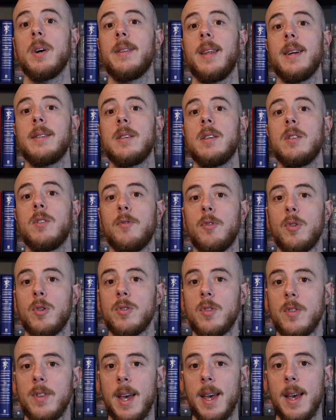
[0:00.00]
that's it for
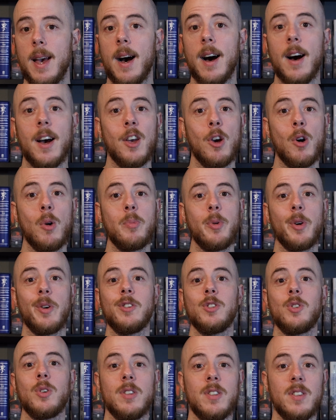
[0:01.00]
today. I hope you
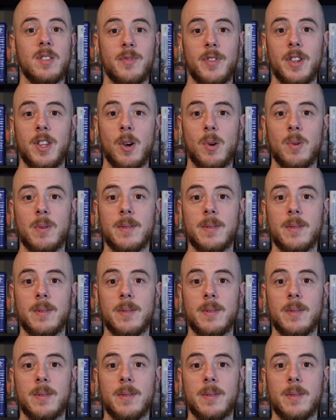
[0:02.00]
enjoyed this video.